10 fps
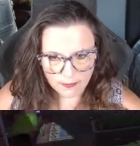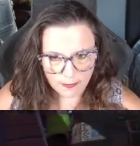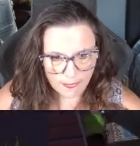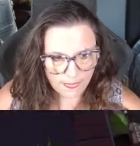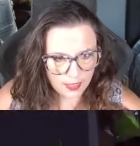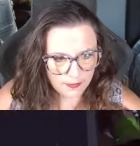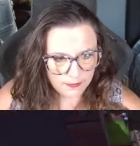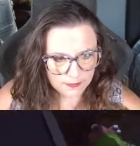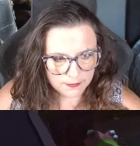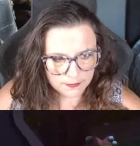
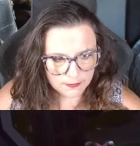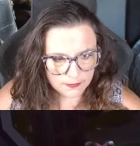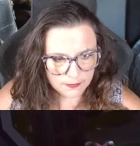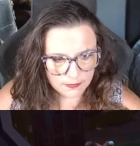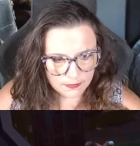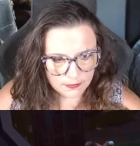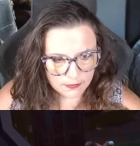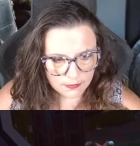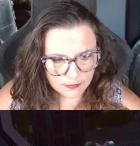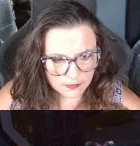
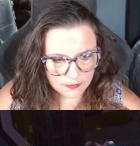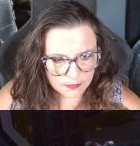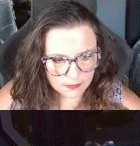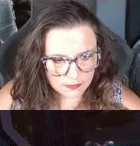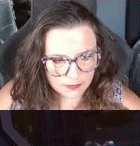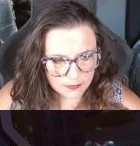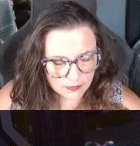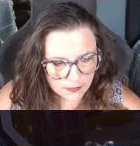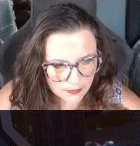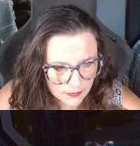
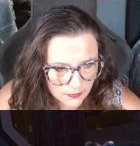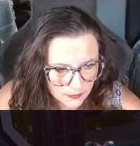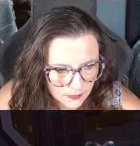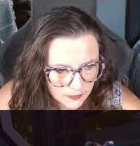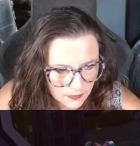No one is speaking in this clip.